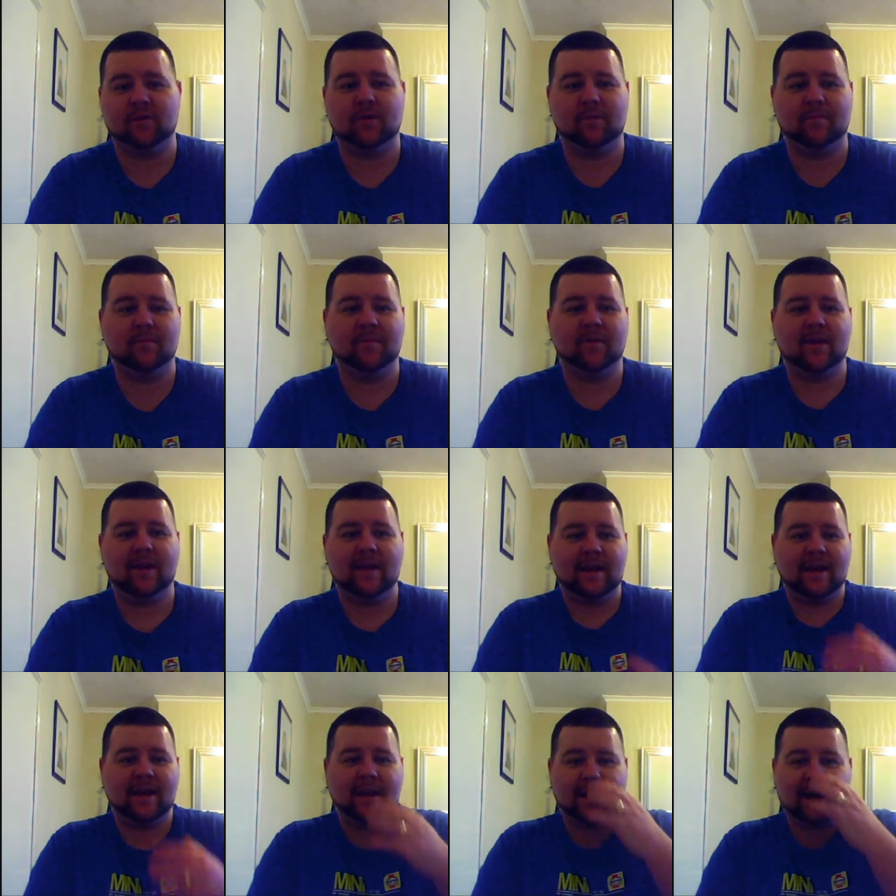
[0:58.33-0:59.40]
them.
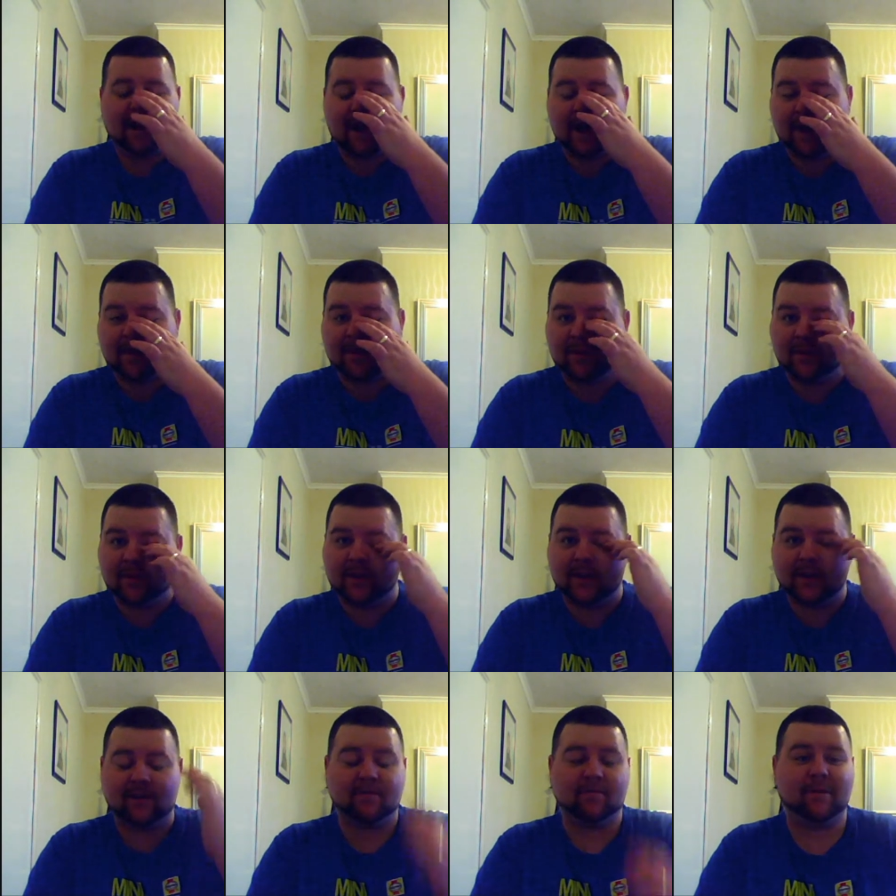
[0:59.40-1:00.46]
I thought that
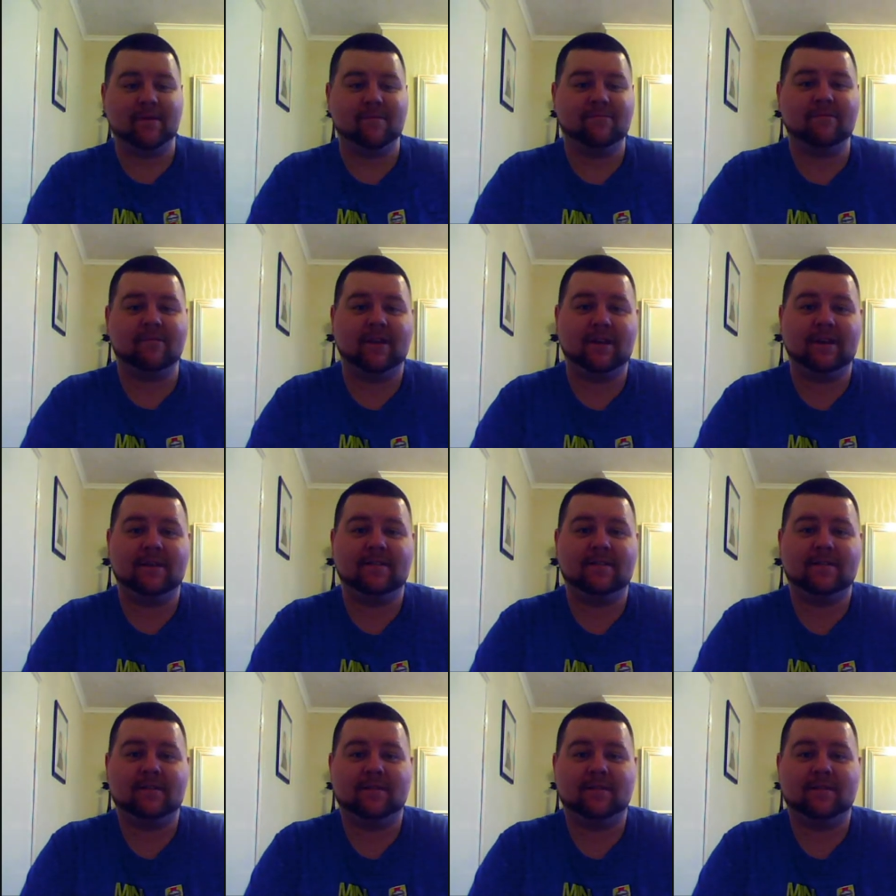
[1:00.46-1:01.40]
it'd have been pretty easy